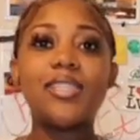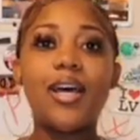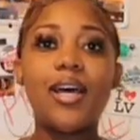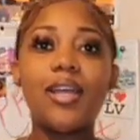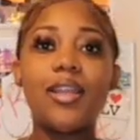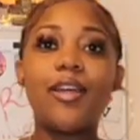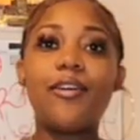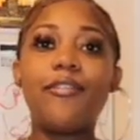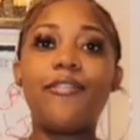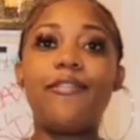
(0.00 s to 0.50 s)

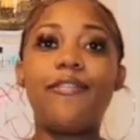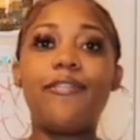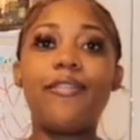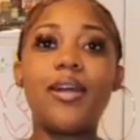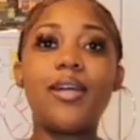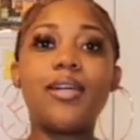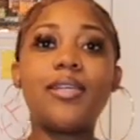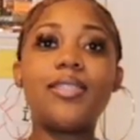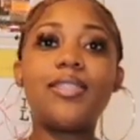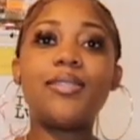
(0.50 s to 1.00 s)
are the
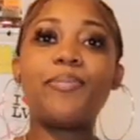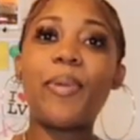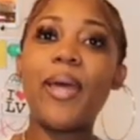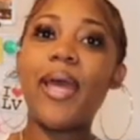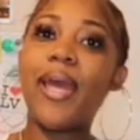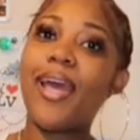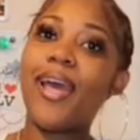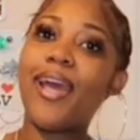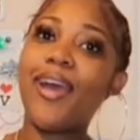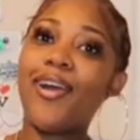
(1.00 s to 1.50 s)
first
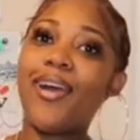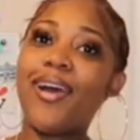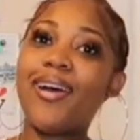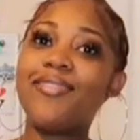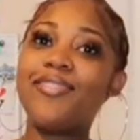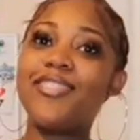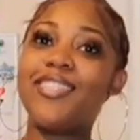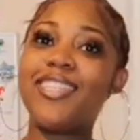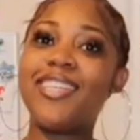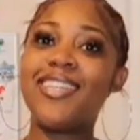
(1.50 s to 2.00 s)
pair
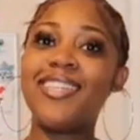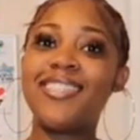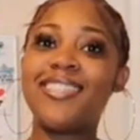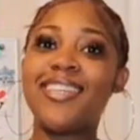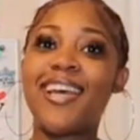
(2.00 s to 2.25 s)
of jeans.